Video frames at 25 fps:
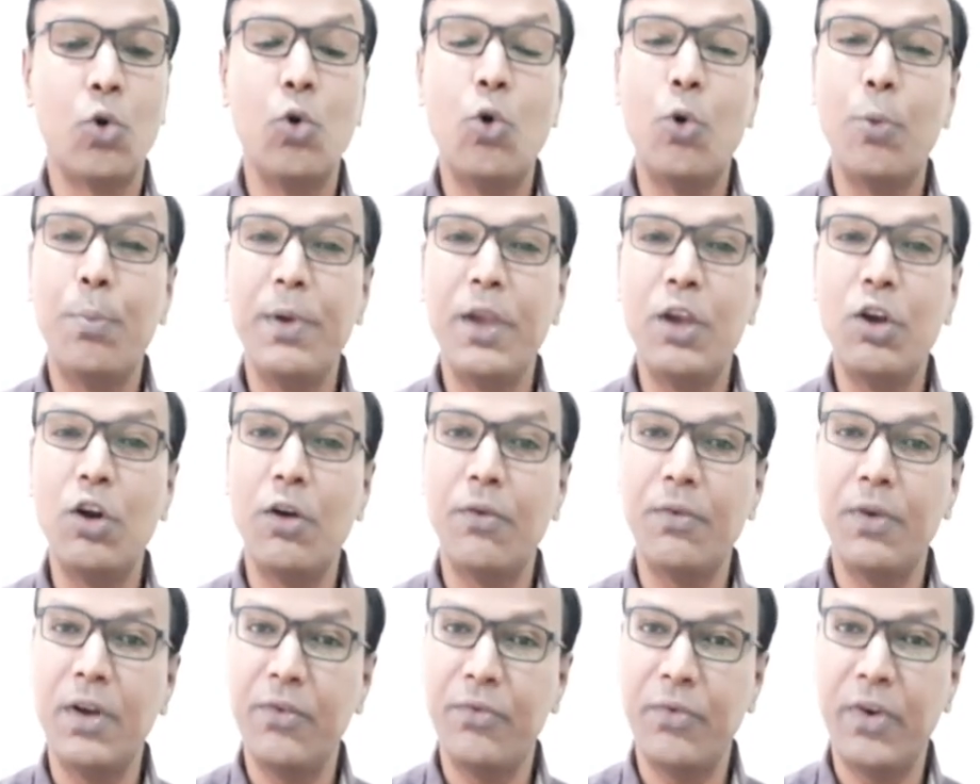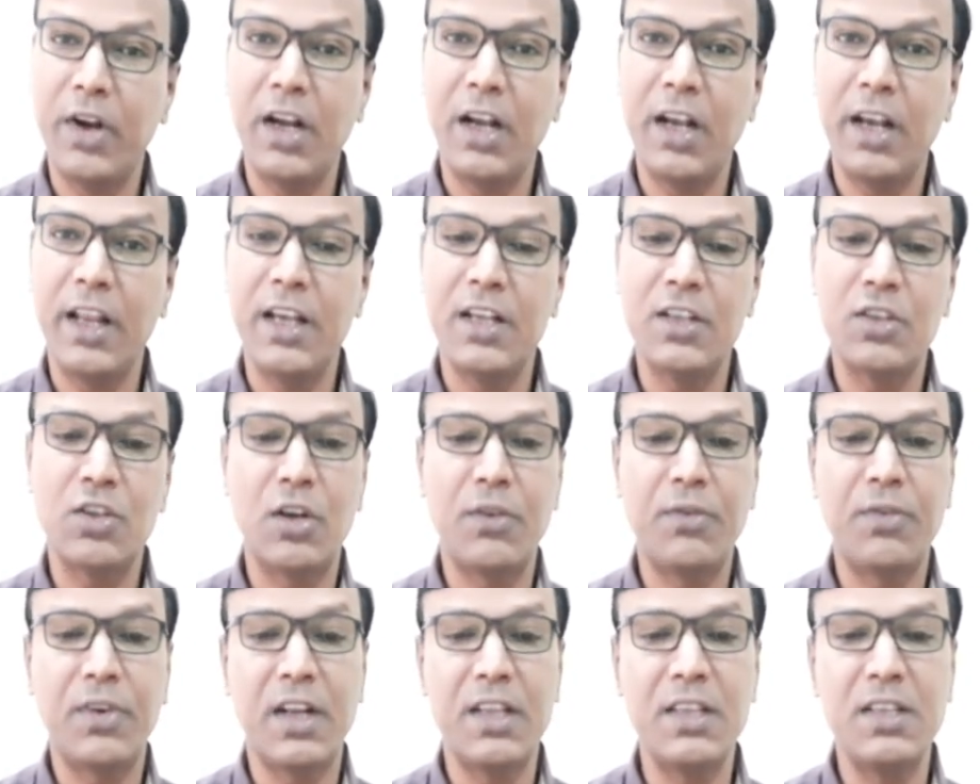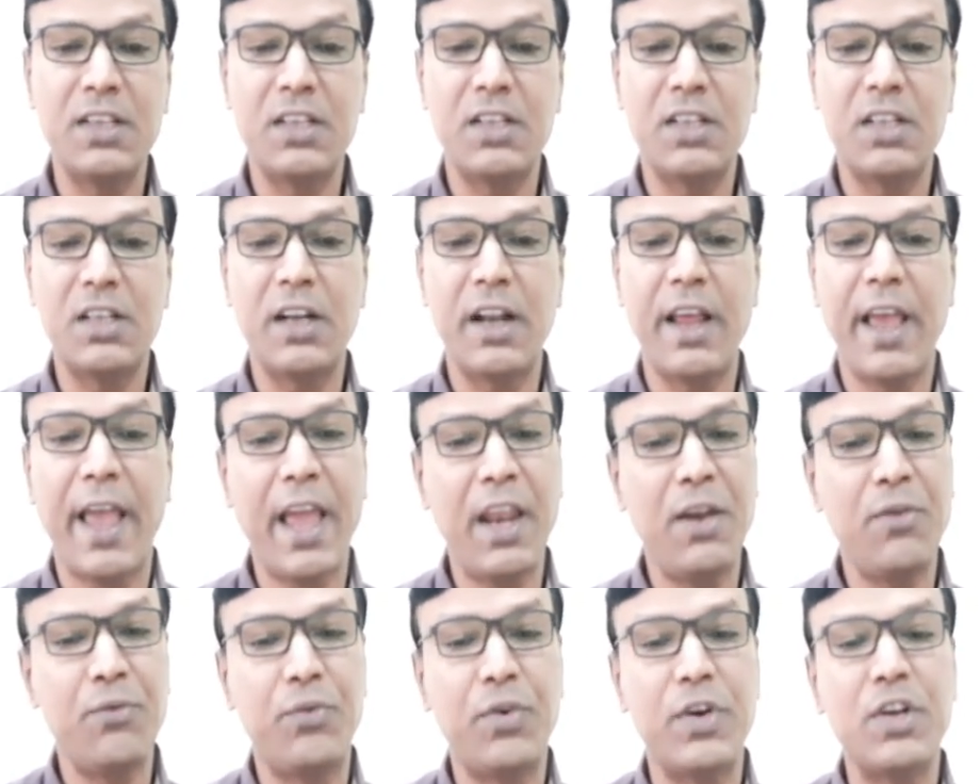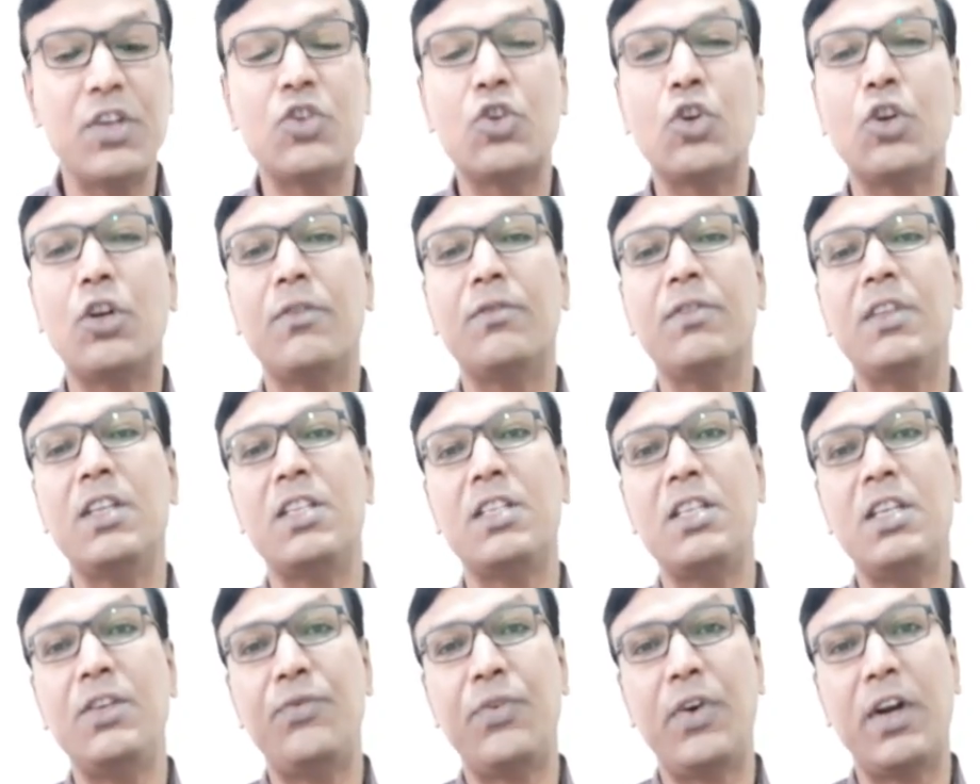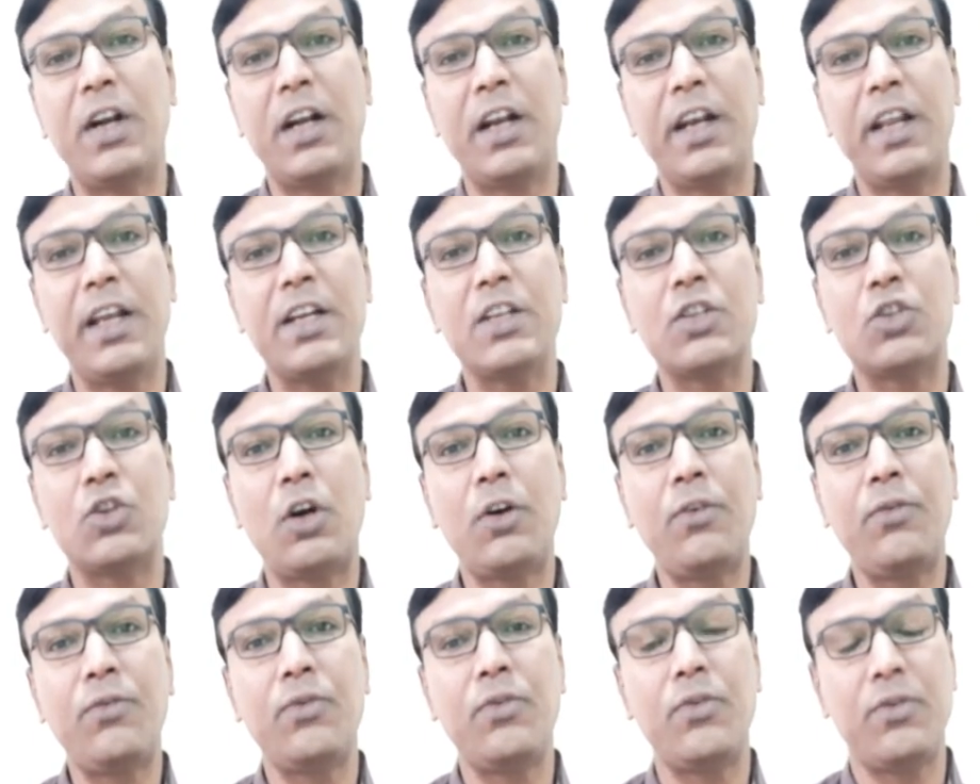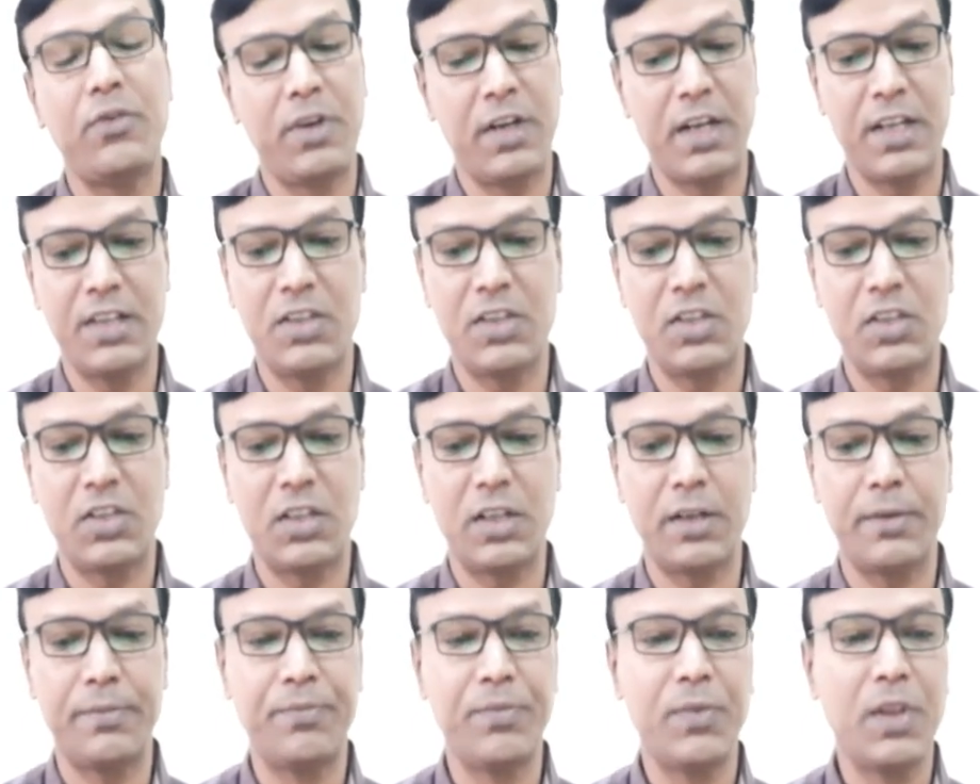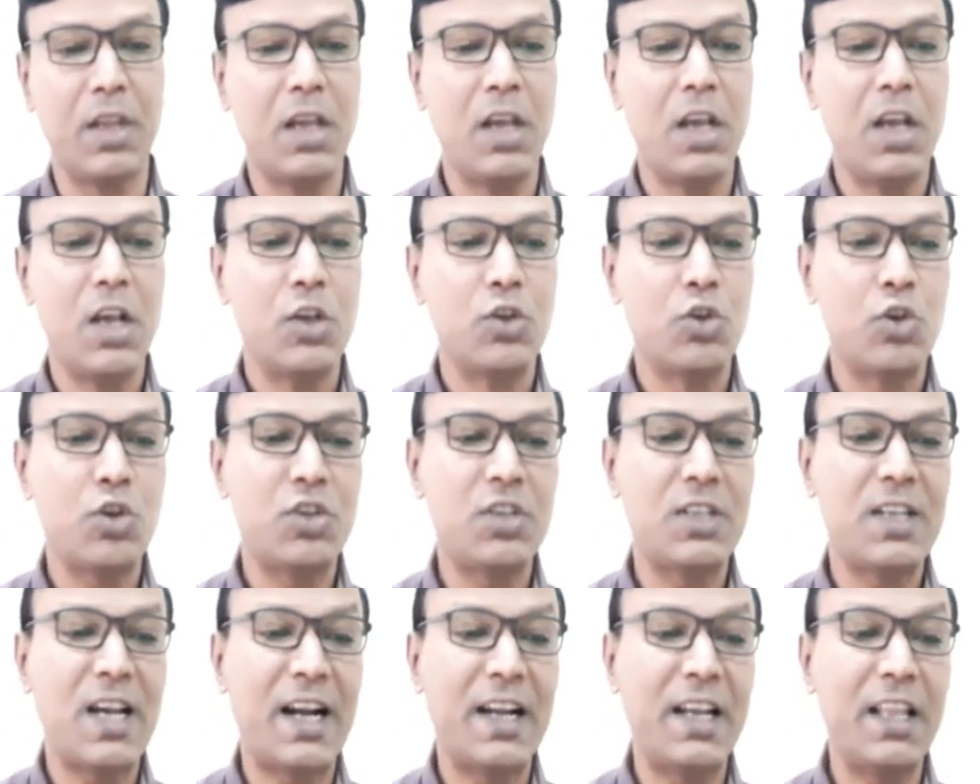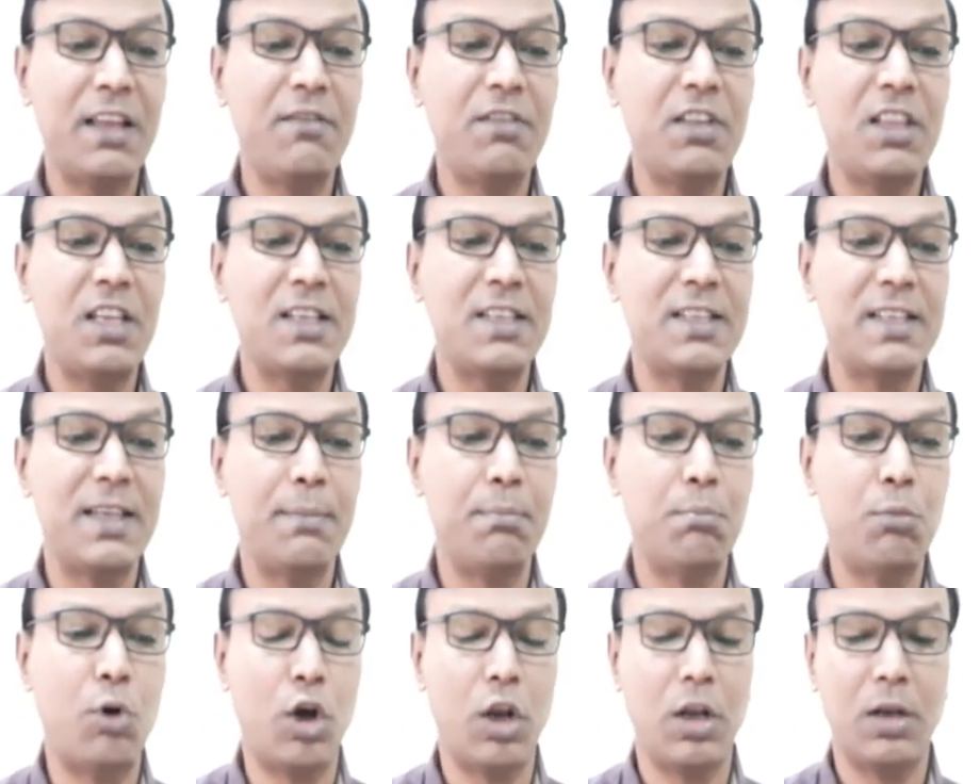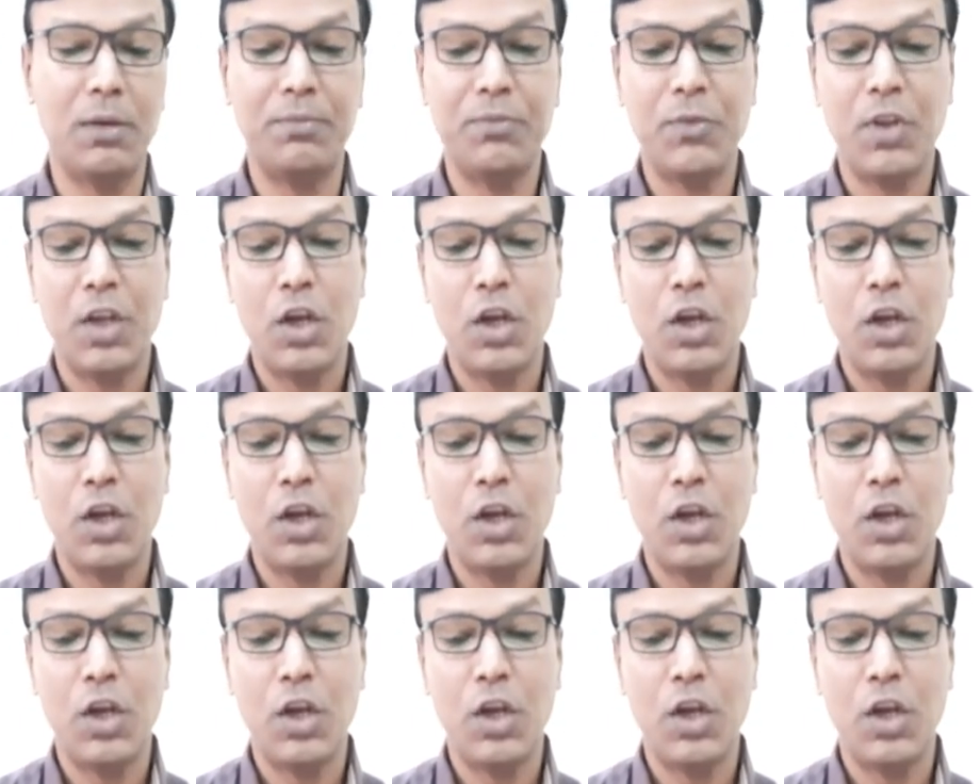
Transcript: doping of different layers of transistor and function of these different layers of transistor. So starting with the symbol,